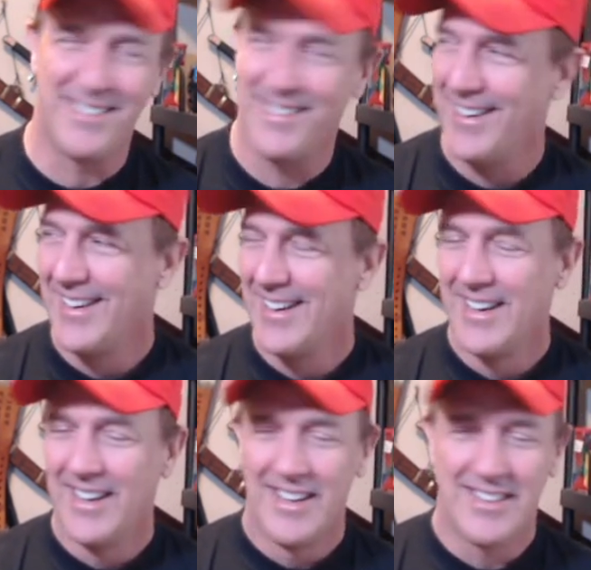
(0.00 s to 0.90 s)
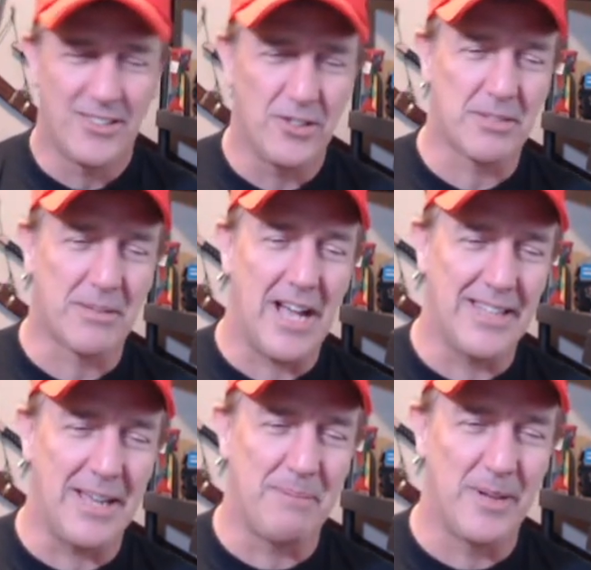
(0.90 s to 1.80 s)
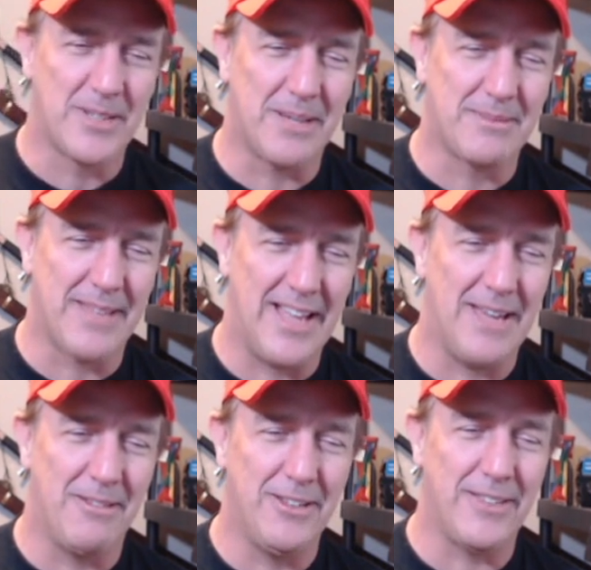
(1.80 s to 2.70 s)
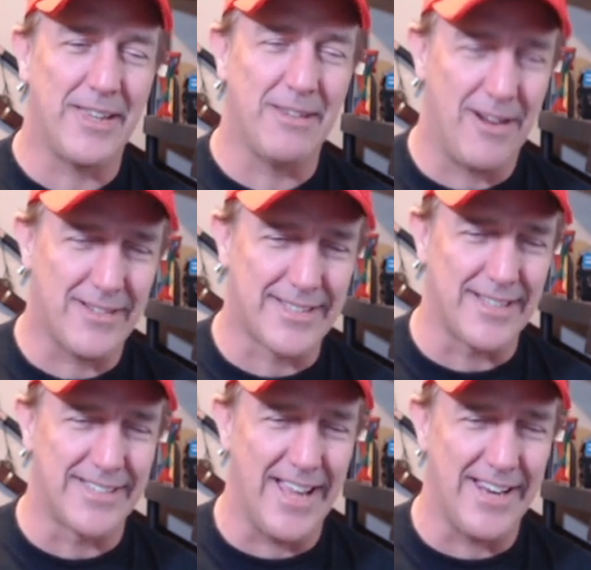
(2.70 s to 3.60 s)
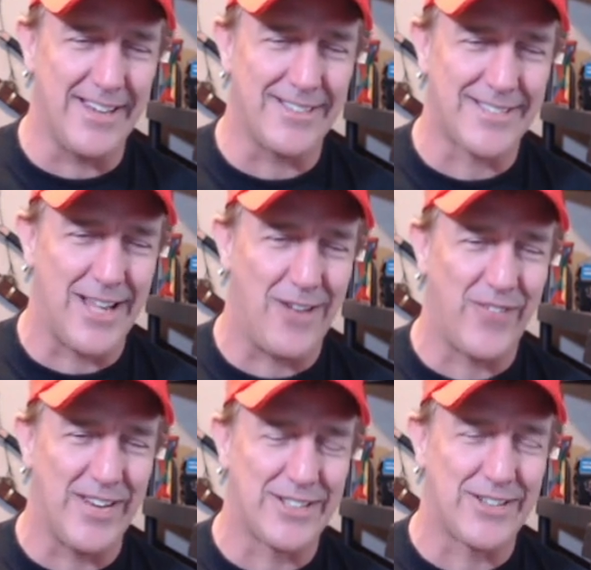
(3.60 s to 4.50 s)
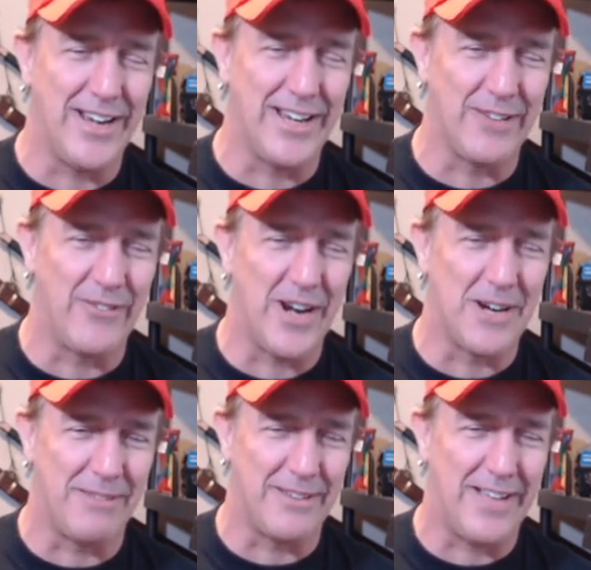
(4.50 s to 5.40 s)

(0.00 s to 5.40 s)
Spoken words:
And they do some goddamn push-ups out there. What do you think you are, suntanning yourself in a training environment?